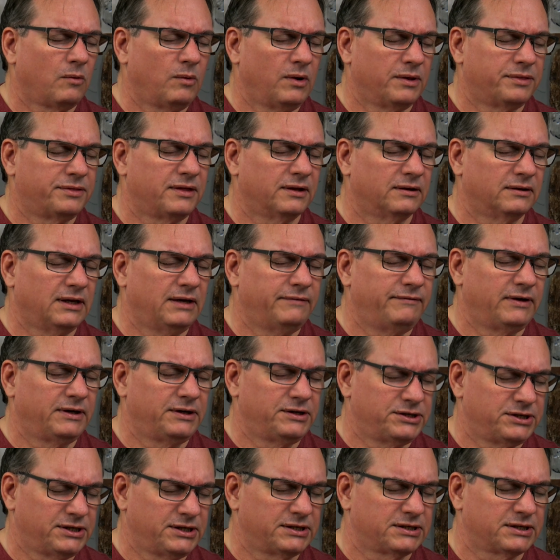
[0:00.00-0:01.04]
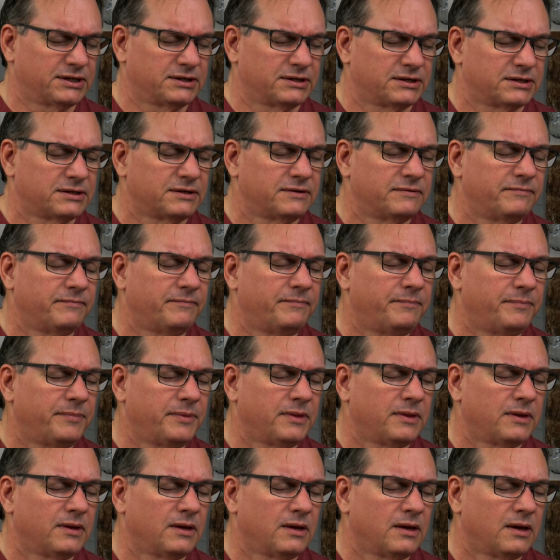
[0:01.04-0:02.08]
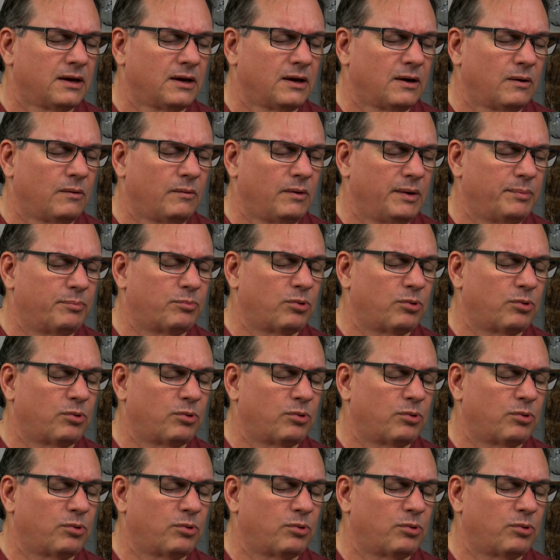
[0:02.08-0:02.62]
with the living Jesus. We